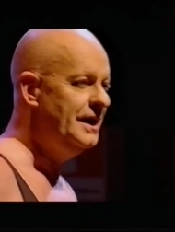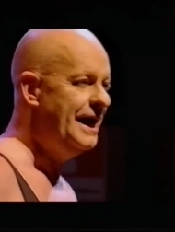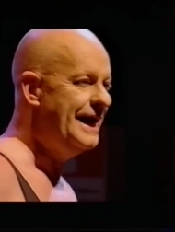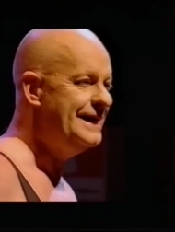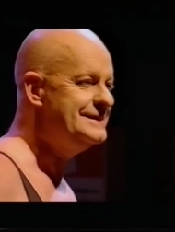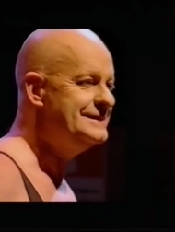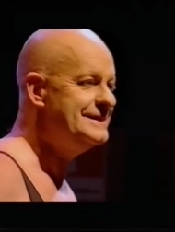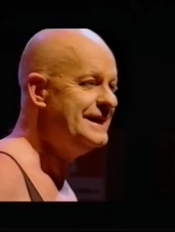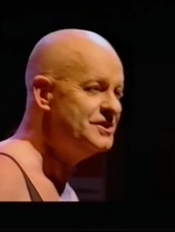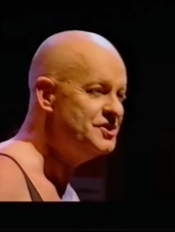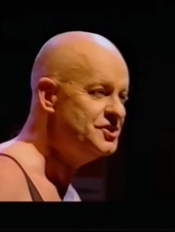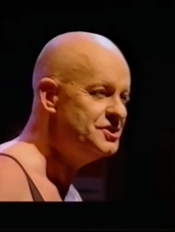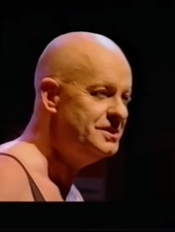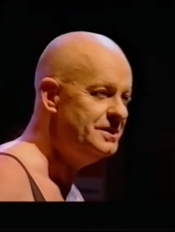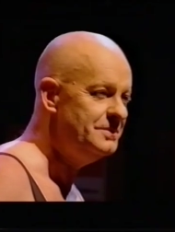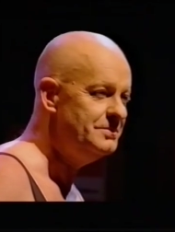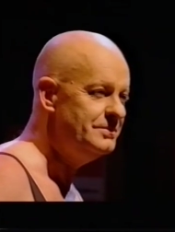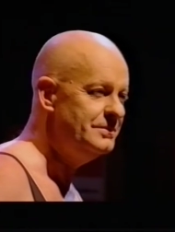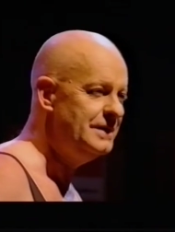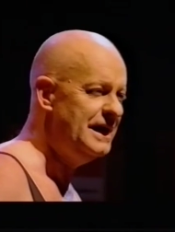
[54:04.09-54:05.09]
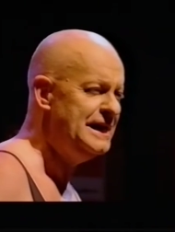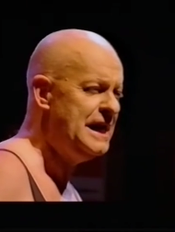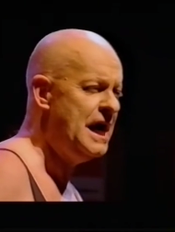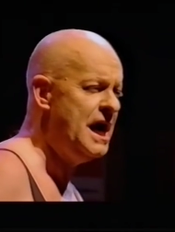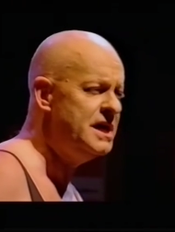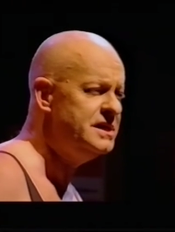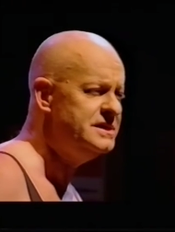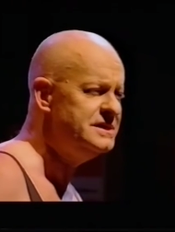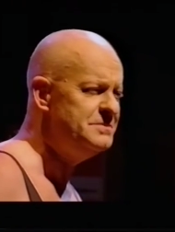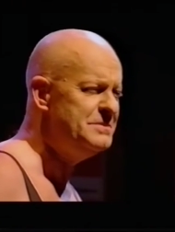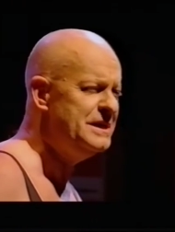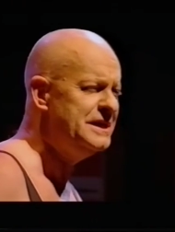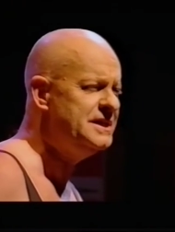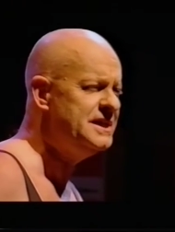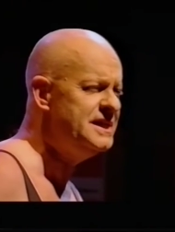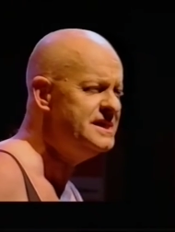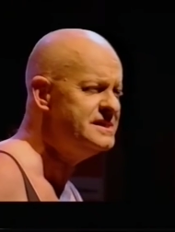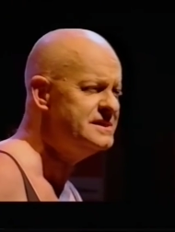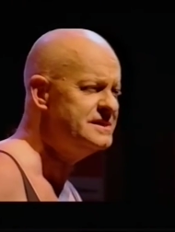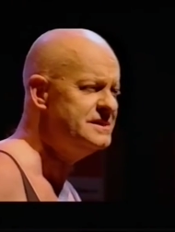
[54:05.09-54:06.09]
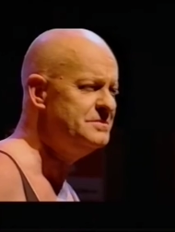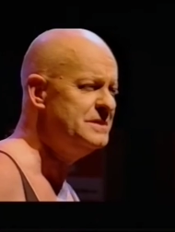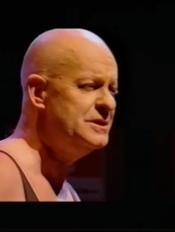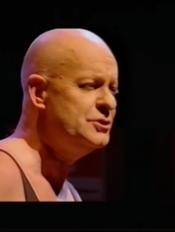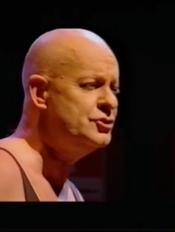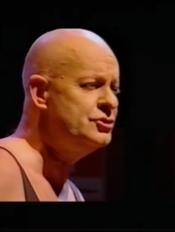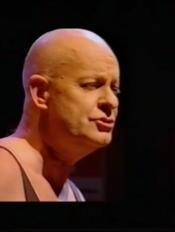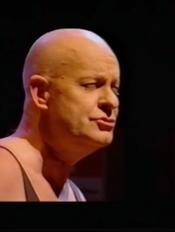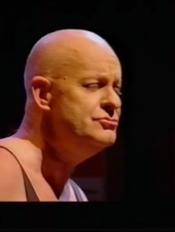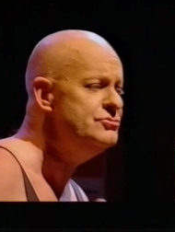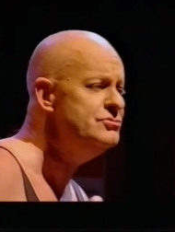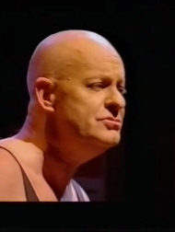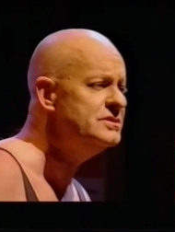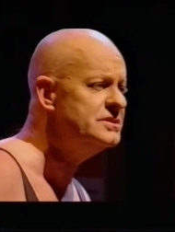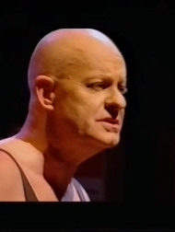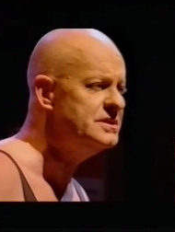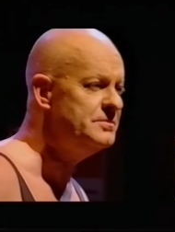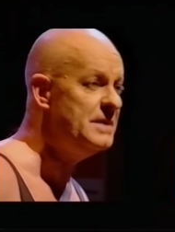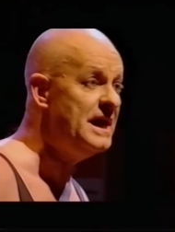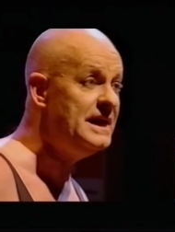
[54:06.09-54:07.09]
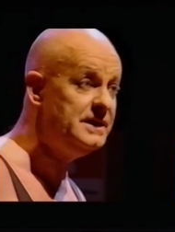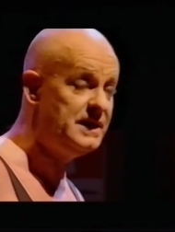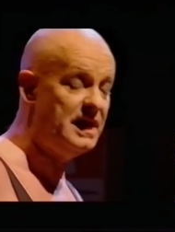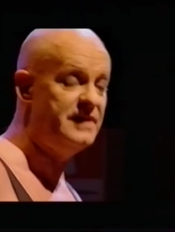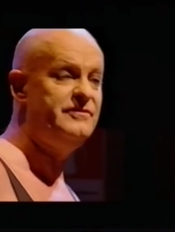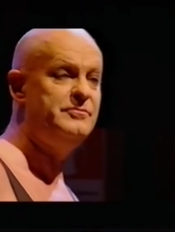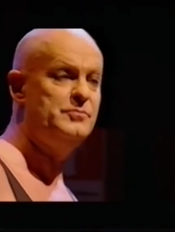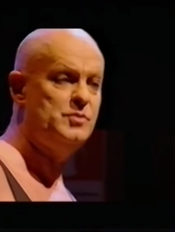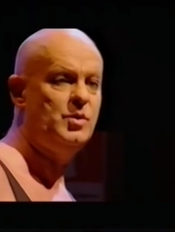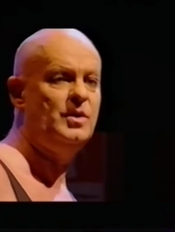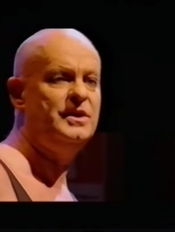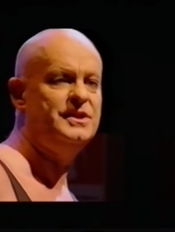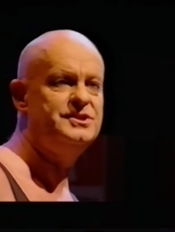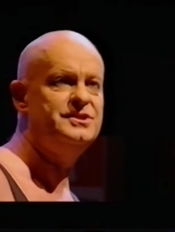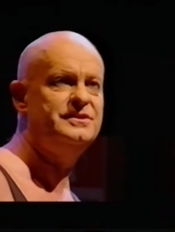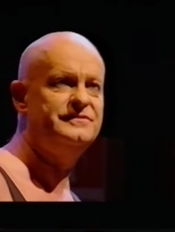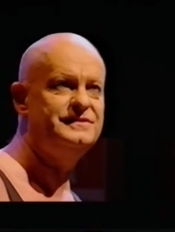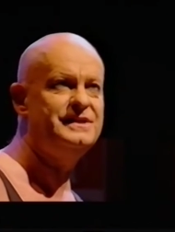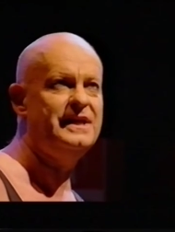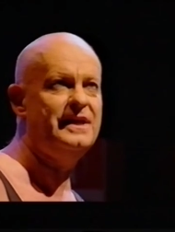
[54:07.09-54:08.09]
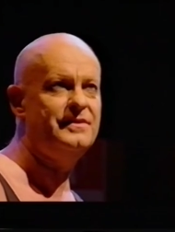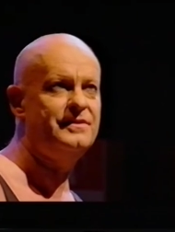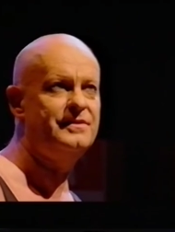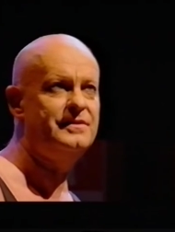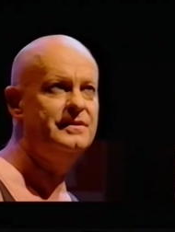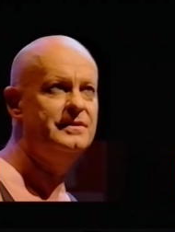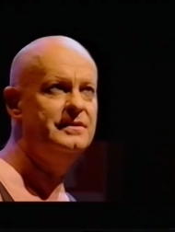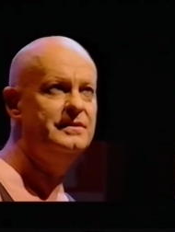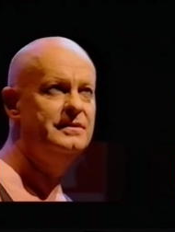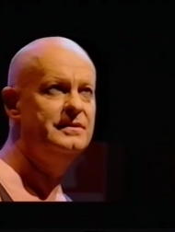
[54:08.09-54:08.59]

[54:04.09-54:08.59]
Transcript: and touched him and hugged him and kissed him and knoodled him and gave him quality of death.